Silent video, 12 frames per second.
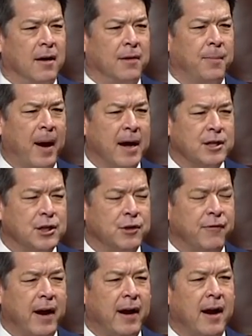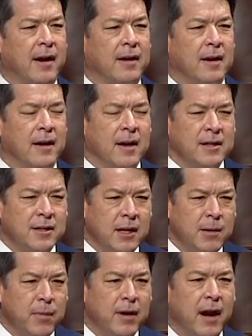passage of that act said
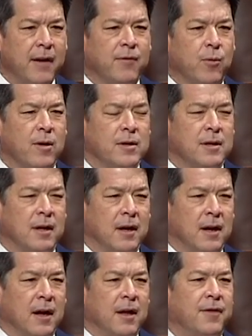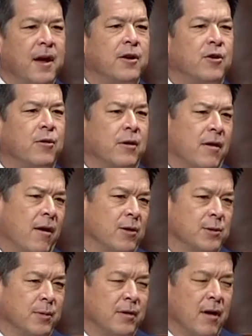to me afterwards, "Thank you,
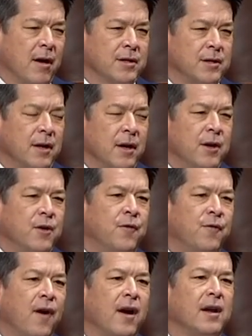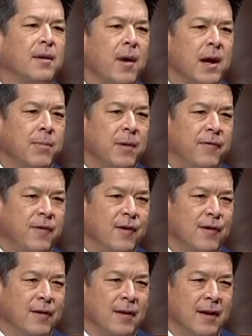Congressman Cox. You finally make me
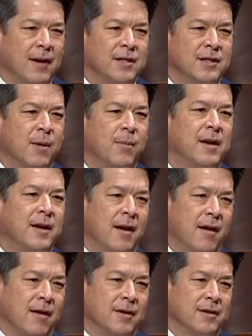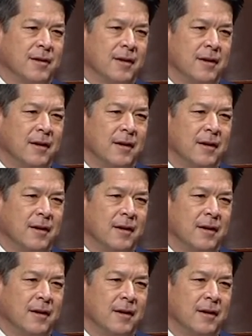feel as somebody cares."